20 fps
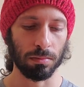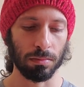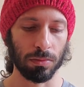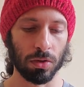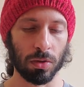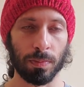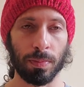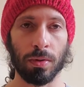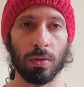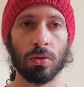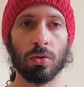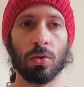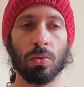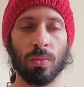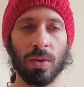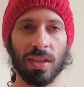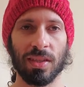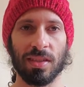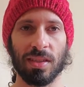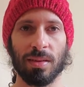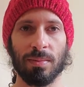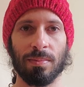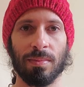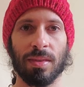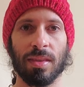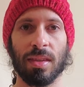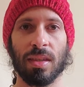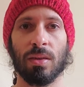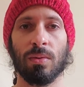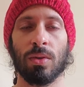spiritual wisdom
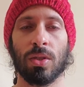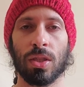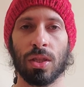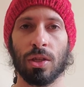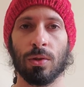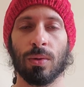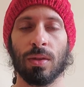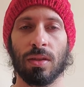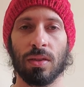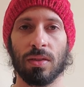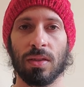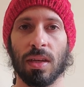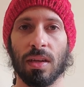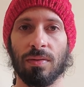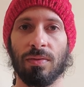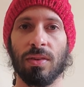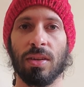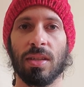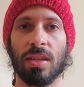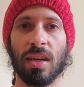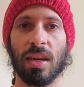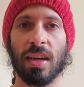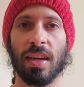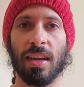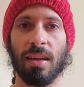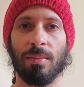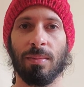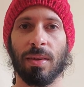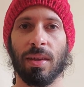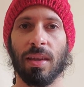that he was sharing with us every
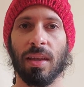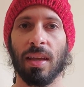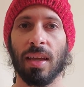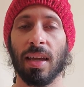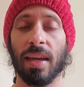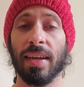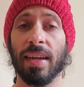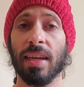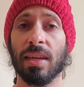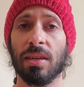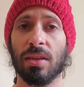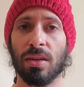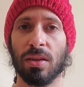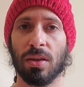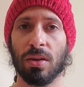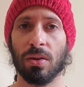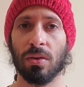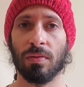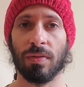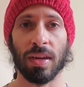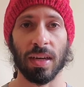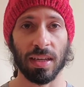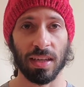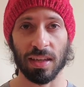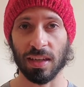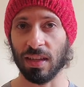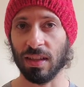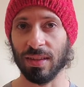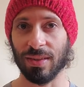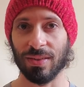time. And I had no
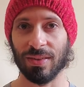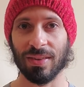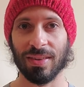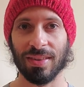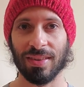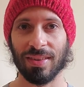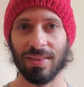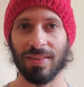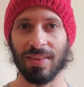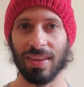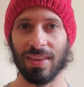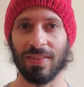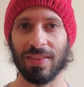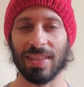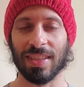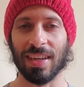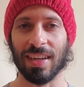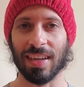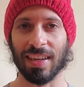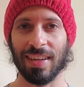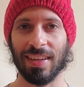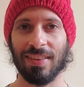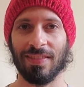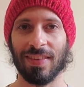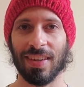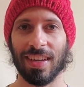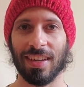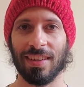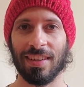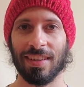fucking clue what he was talking
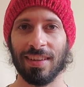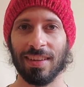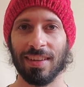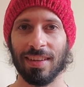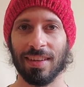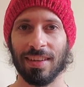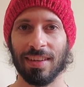about.